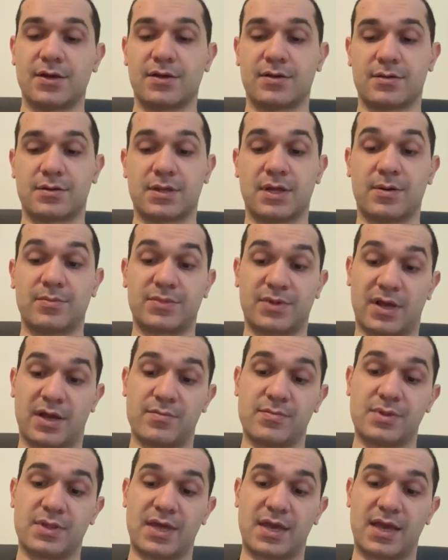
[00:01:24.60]

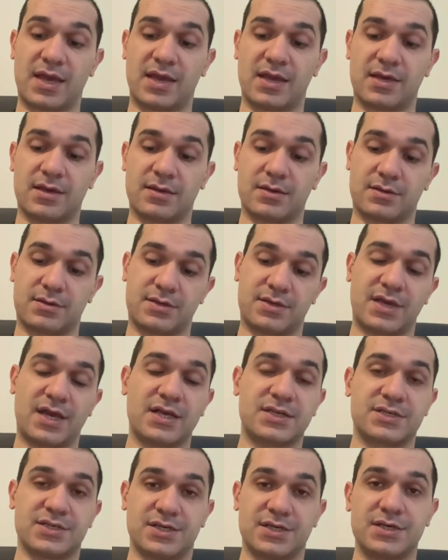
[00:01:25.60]
sometimes a
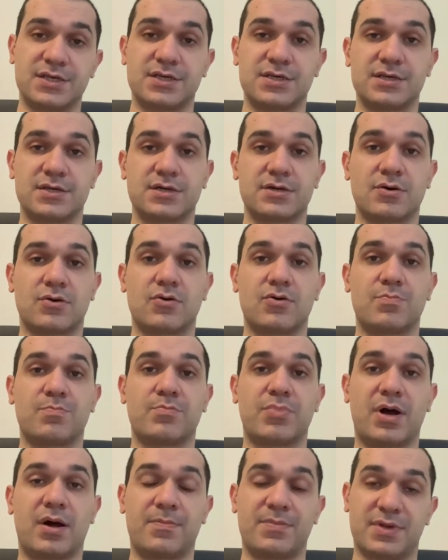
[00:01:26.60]
catching or
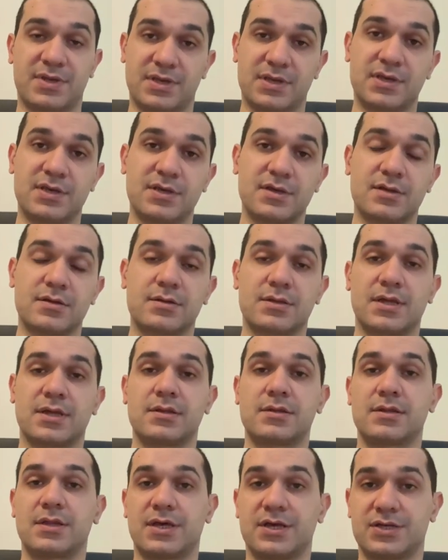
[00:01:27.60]
popping
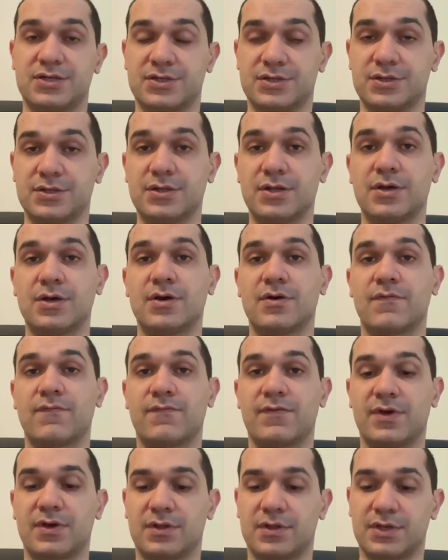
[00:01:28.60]
sensation,
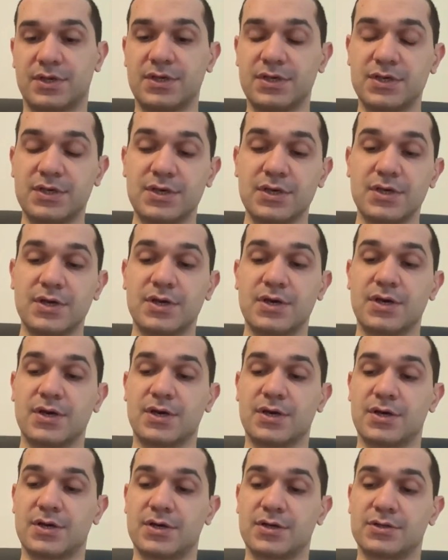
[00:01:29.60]
feeling.
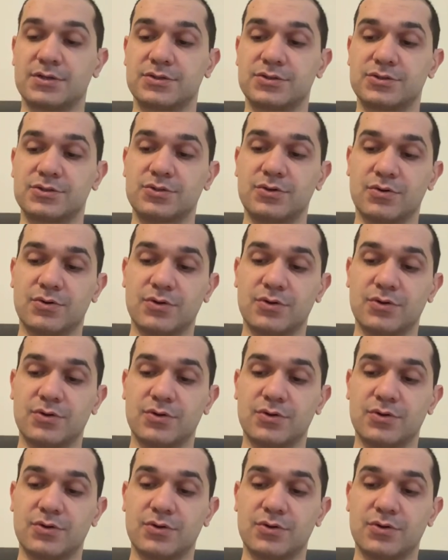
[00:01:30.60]
It's